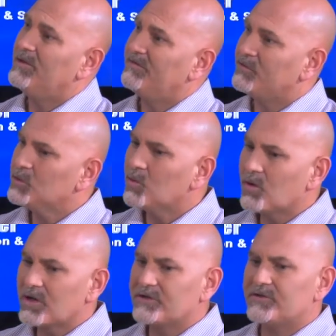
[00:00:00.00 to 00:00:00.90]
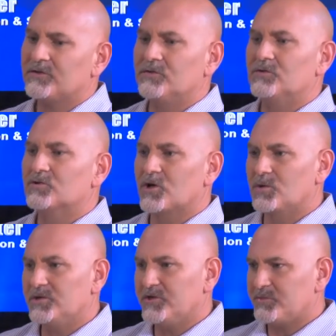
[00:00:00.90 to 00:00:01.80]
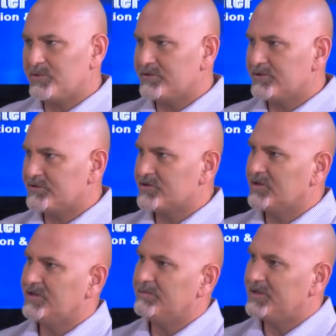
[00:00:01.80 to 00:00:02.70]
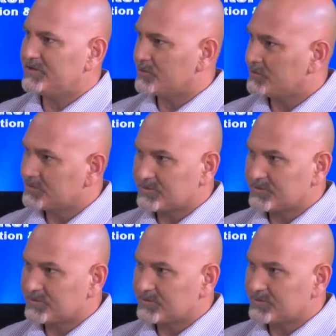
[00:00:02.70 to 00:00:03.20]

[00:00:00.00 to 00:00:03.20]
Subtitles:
If you want to grow in this business, you need a mentor.